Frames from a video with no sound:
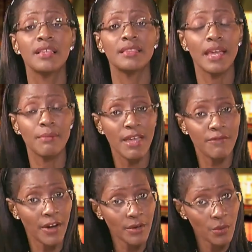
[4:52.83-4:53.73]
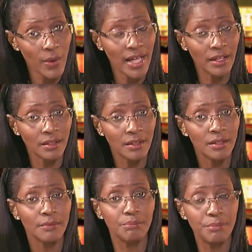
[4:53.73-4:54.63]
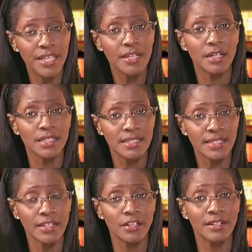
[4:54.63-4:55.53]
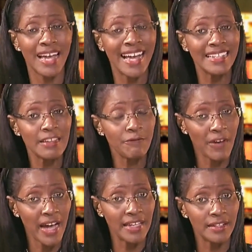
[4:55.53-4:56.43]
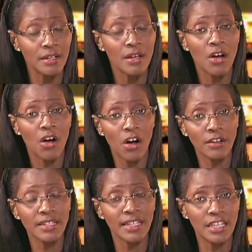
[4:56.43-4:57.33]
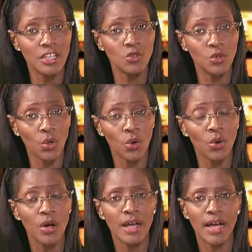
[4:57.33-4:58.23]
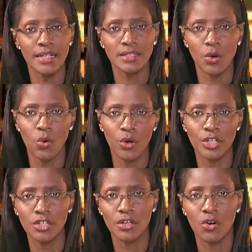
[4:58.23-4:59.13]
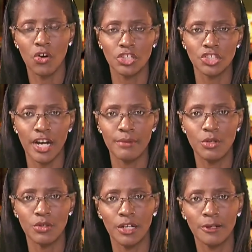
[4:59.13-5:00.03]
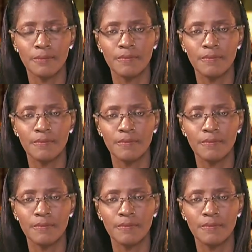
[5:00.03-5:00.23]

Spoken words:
they may very well be considered and defined under EU law as a court or tribunal.